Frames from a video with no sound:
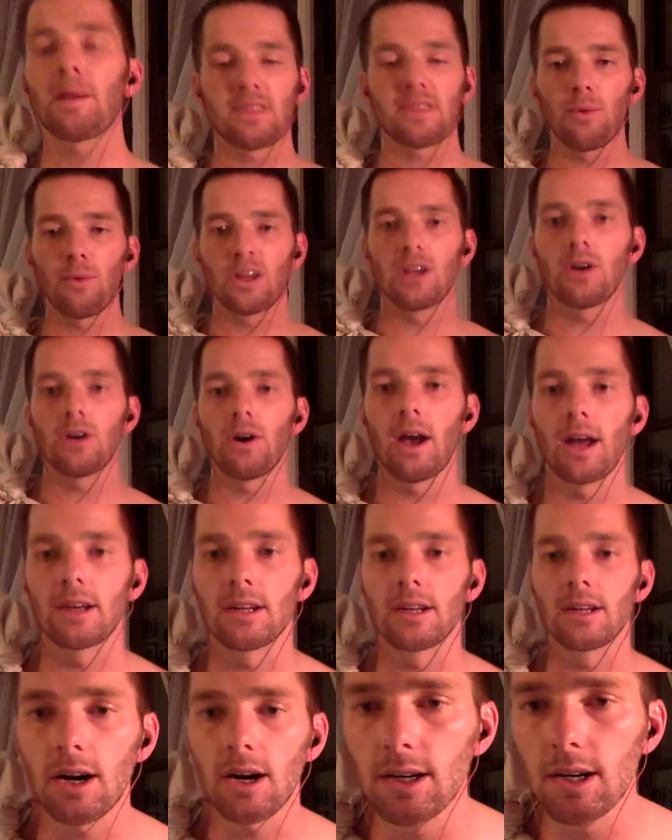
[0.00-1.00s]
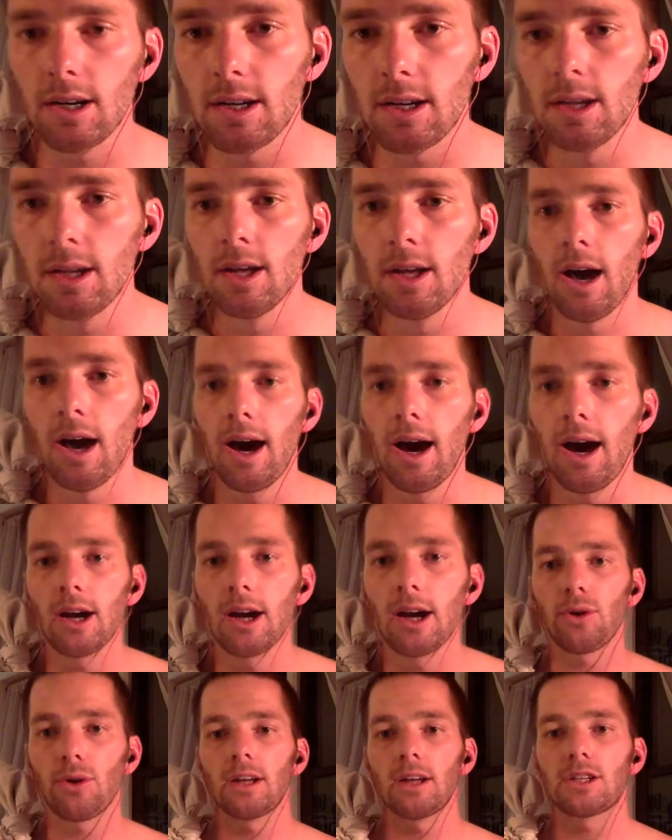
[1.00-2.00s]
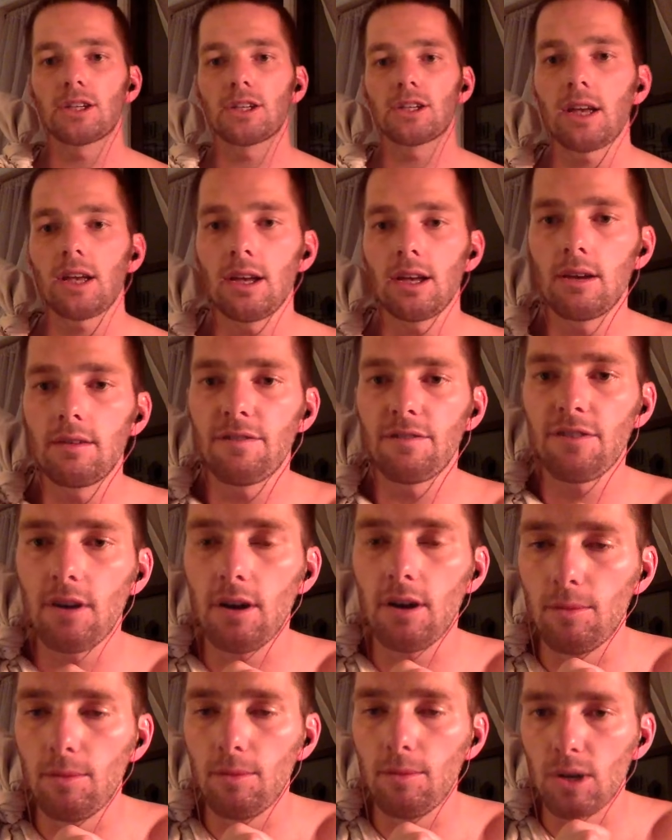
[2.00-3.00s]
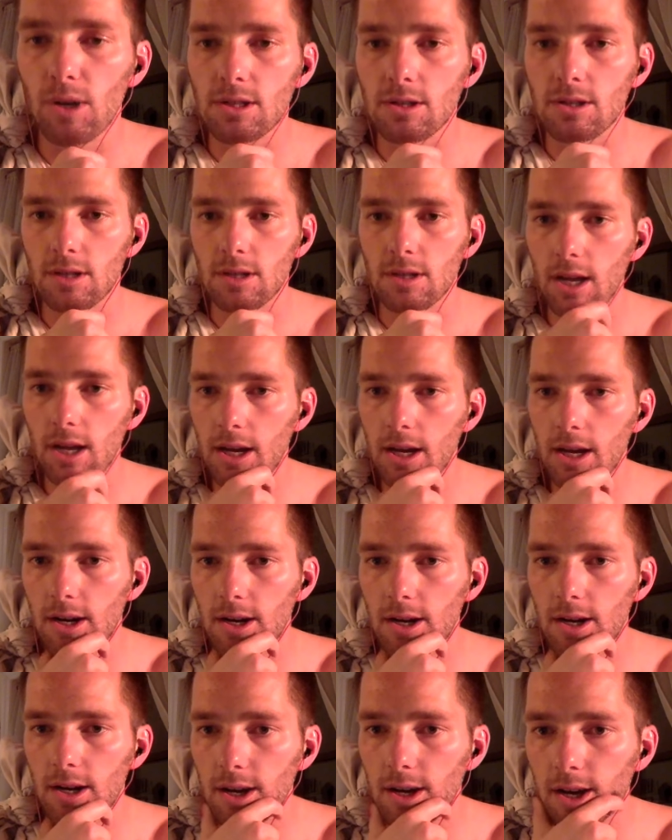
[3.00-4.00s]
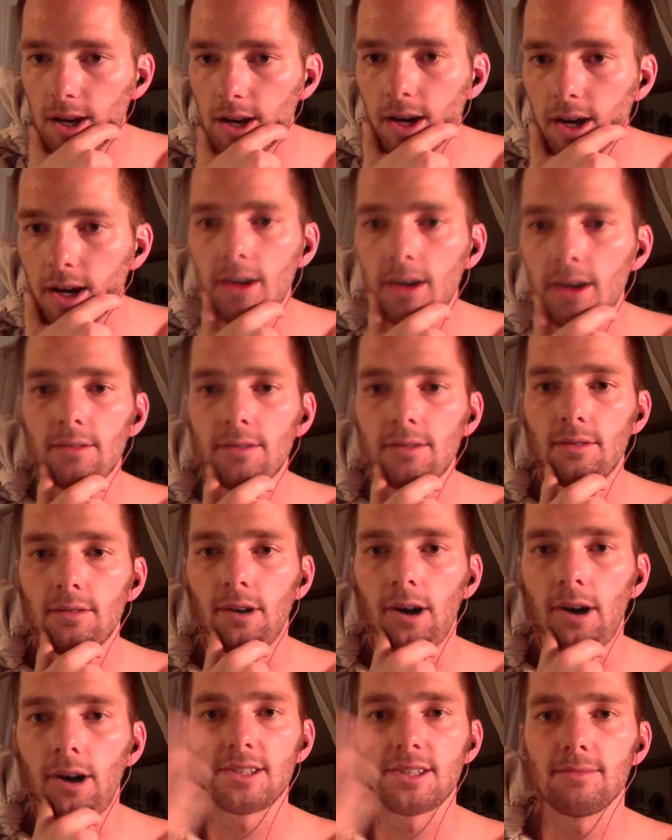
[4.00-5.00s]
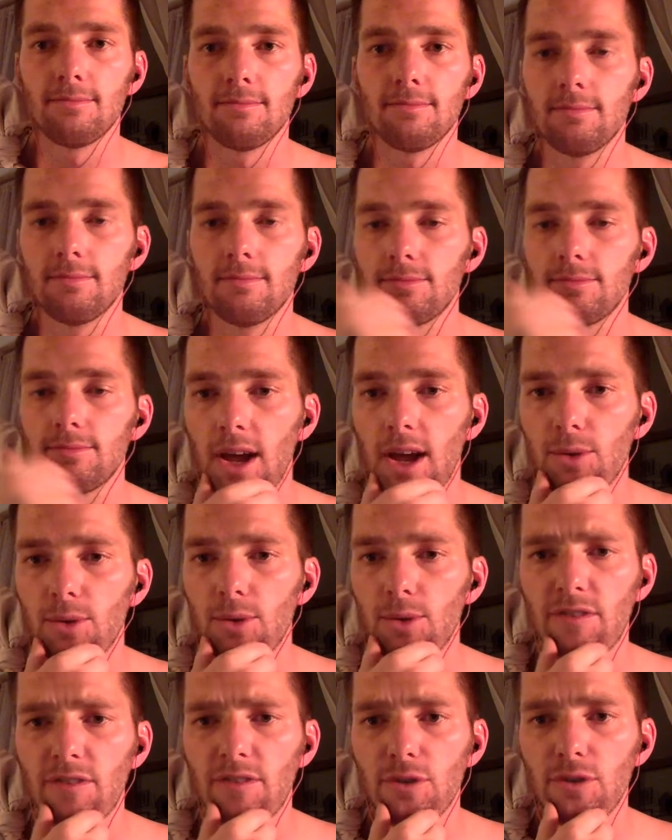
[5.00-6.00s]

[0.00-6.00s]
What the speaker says: then we can go ahead and call it. Greg checking in from Western Canada. Awesome. I know we have a few